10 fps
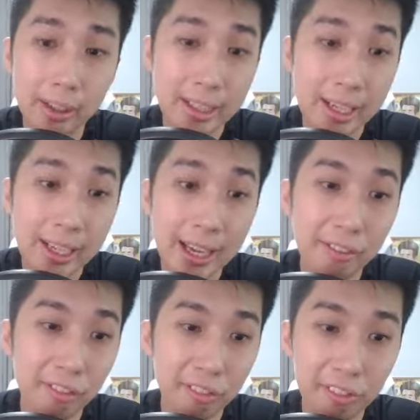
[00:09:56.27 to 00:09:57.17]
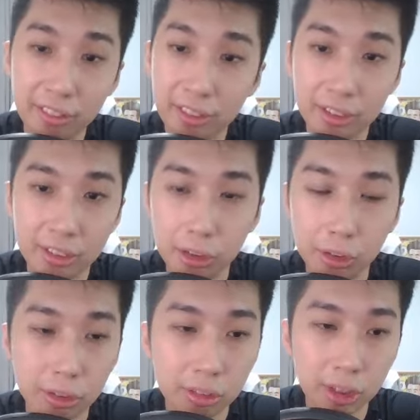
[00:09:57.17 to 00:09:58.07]
they have
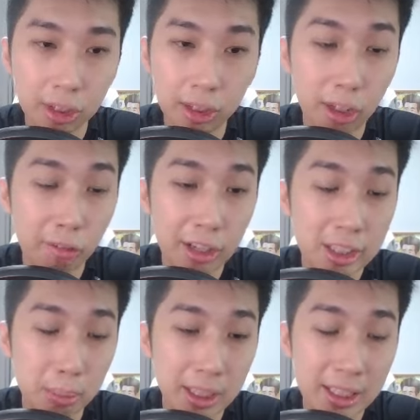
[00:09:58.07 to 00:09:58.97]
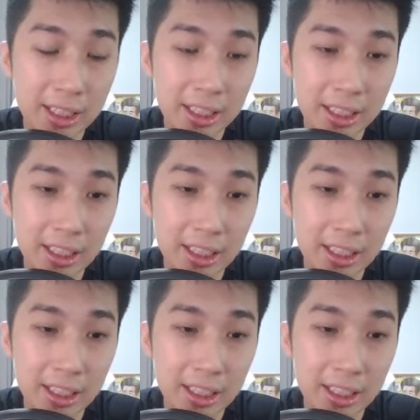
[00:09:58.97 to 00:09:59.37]
a lot of flexibility